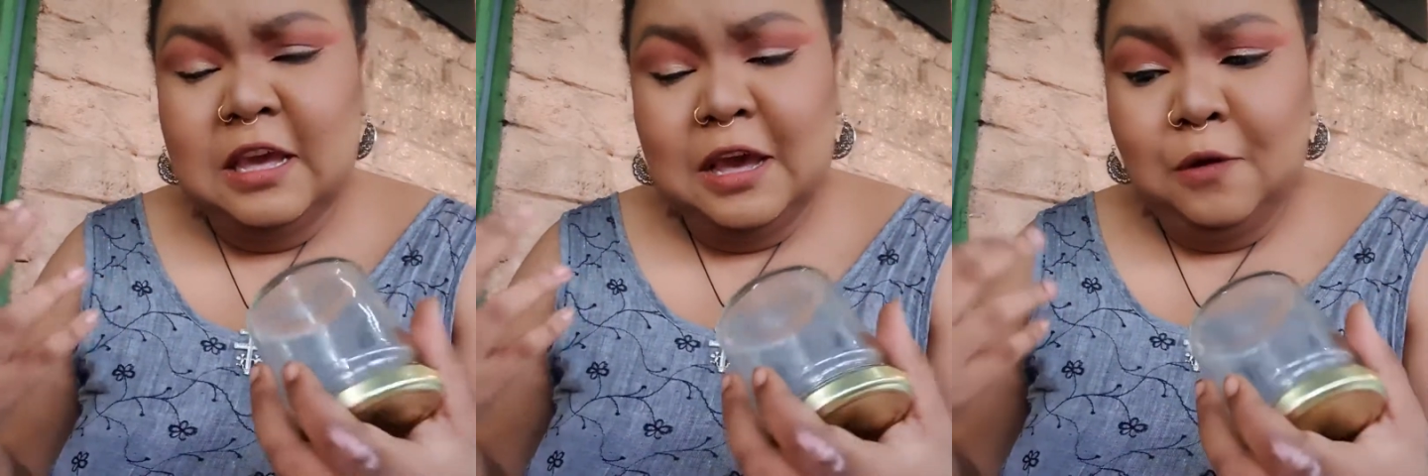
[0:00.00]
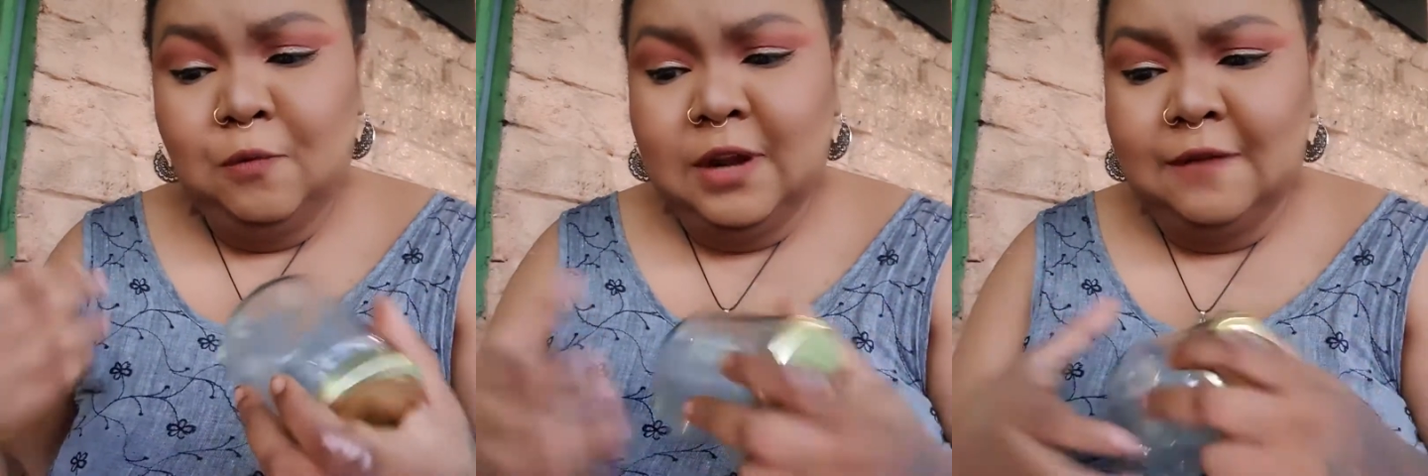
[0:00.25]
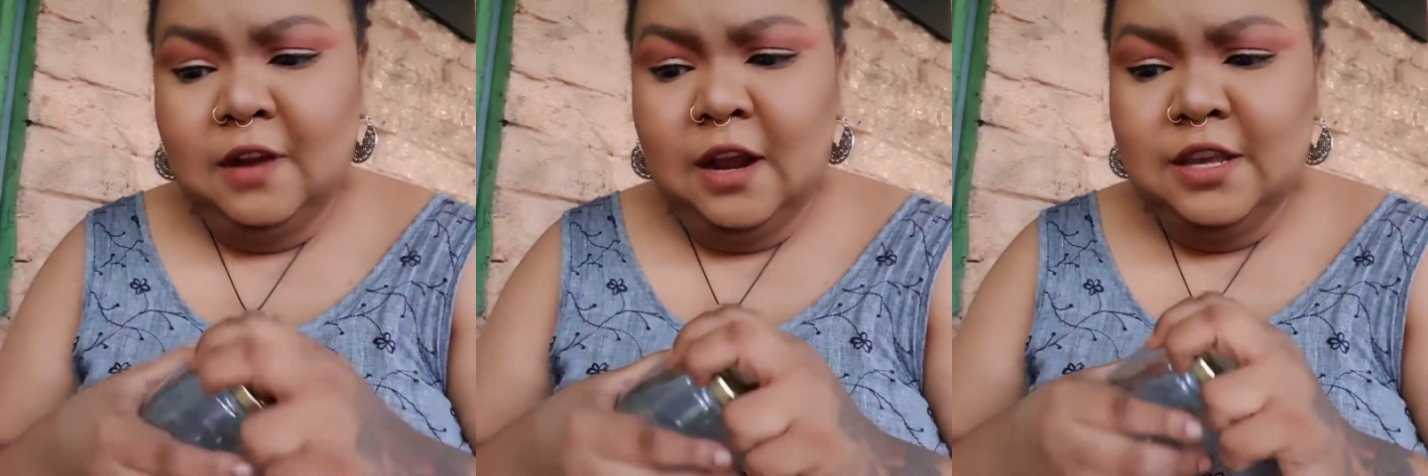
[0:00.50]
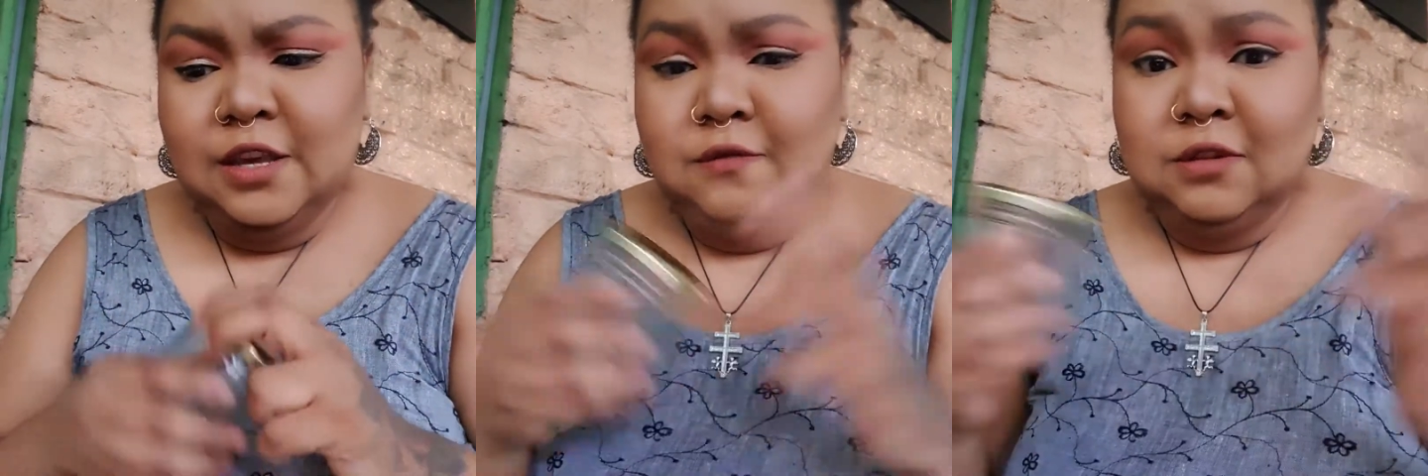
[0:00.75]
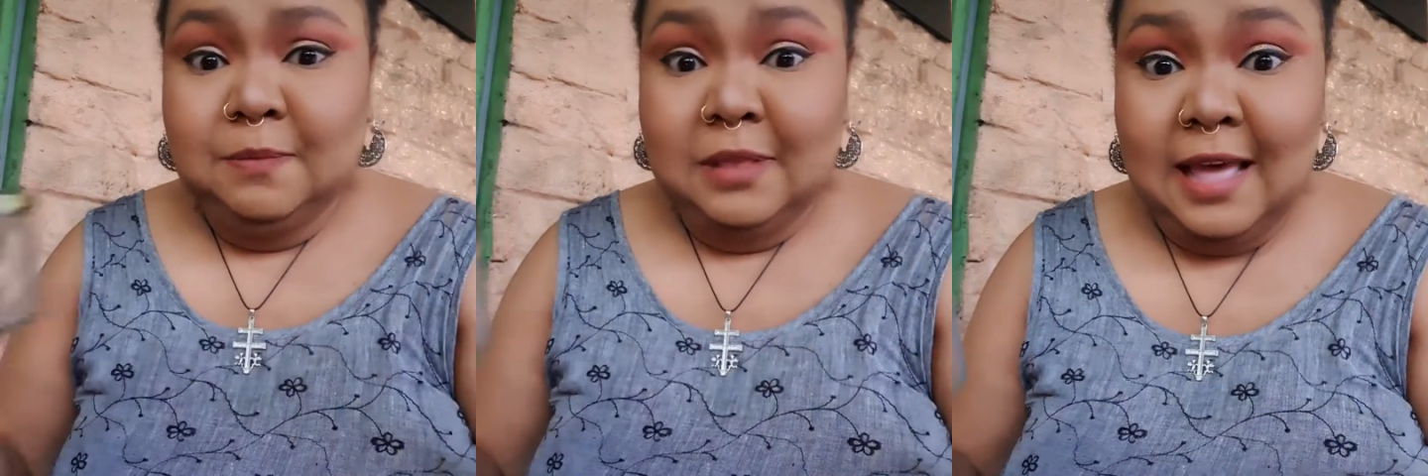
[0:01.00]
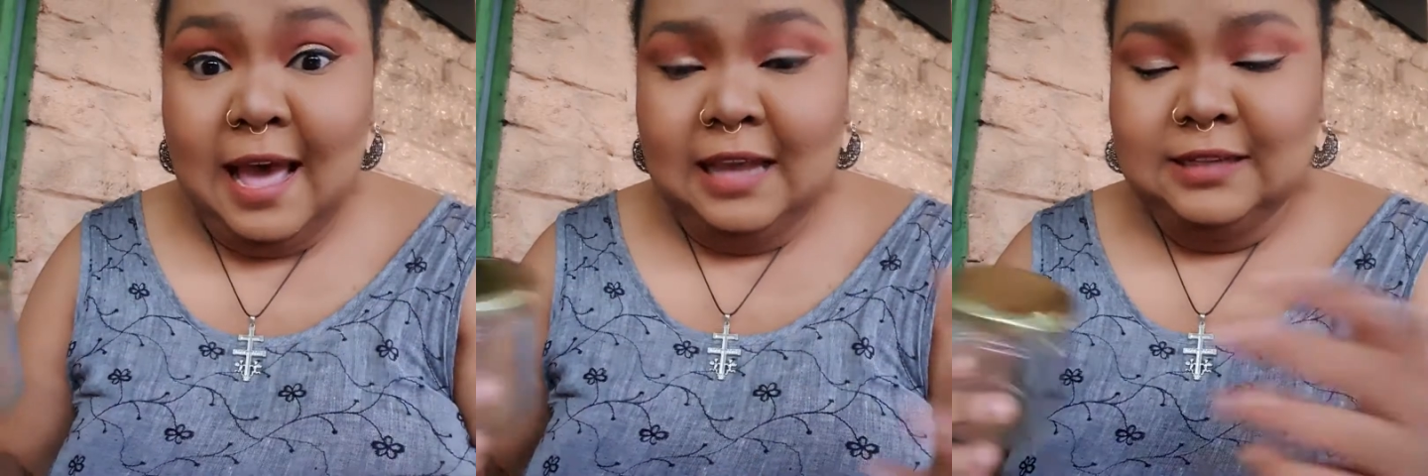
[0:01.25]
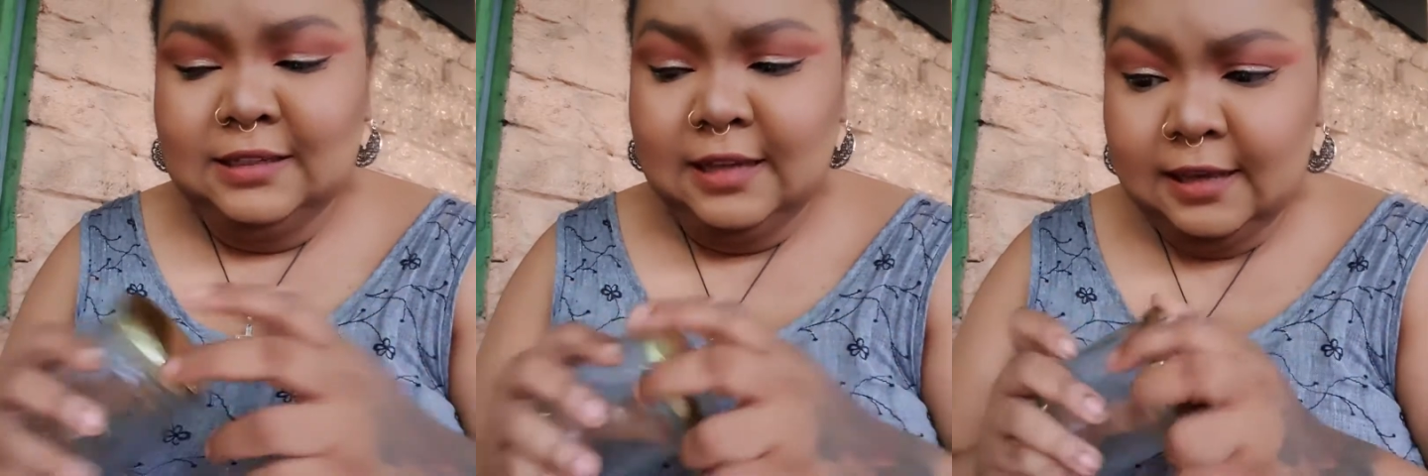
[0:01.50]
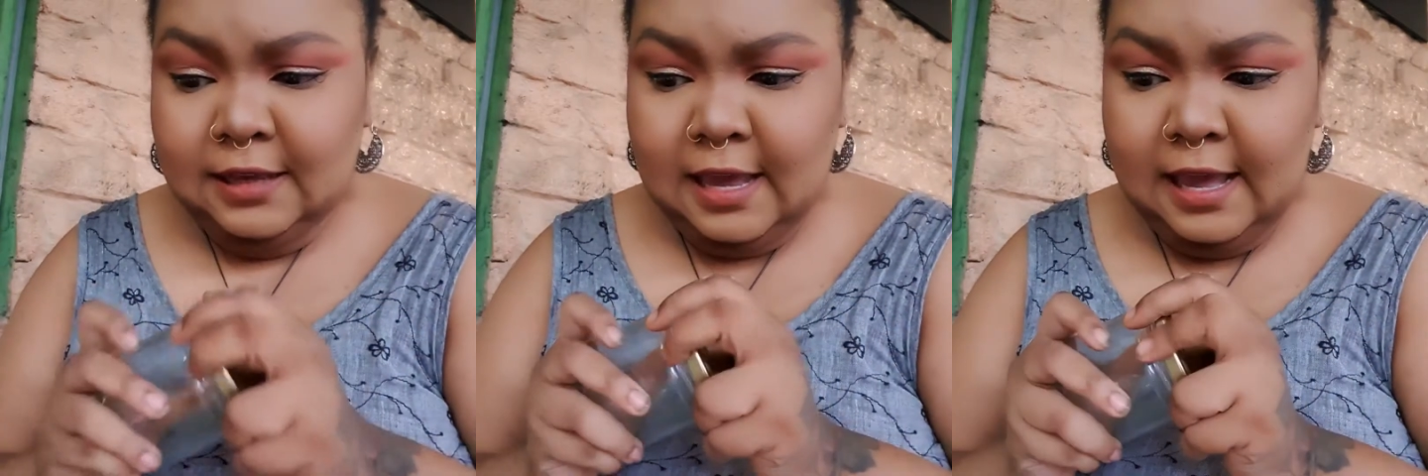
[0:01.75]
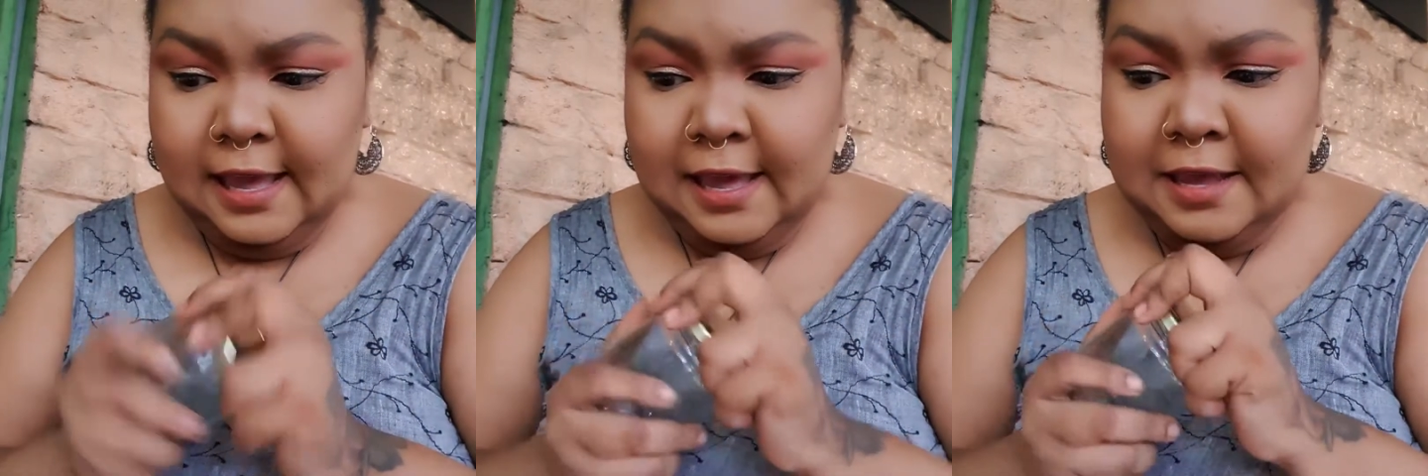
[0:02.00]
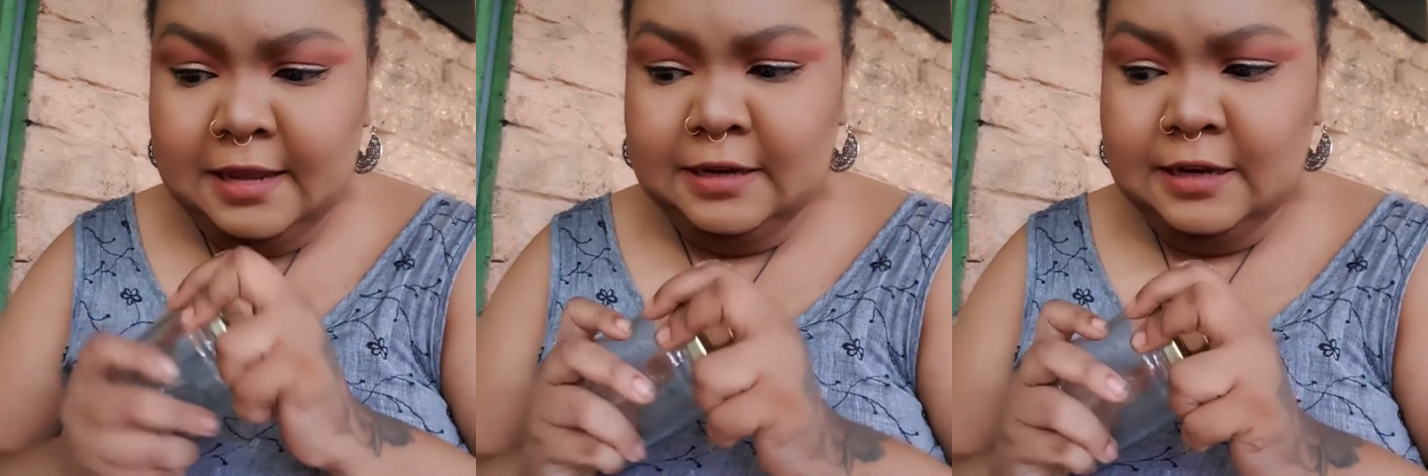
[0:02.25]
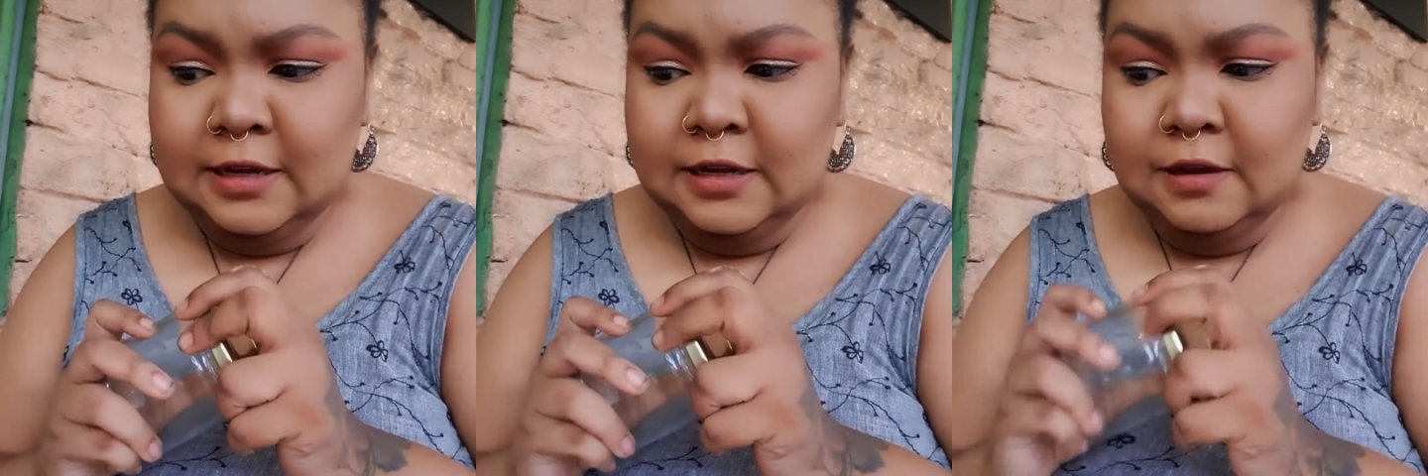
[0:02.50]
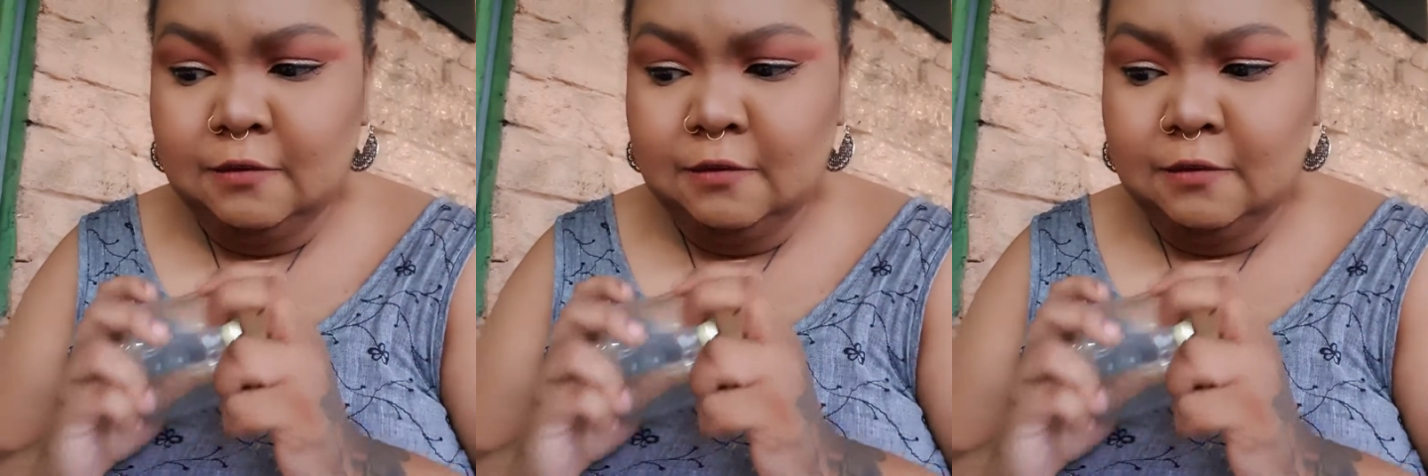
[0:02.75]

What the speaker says: Whenever I use plastic in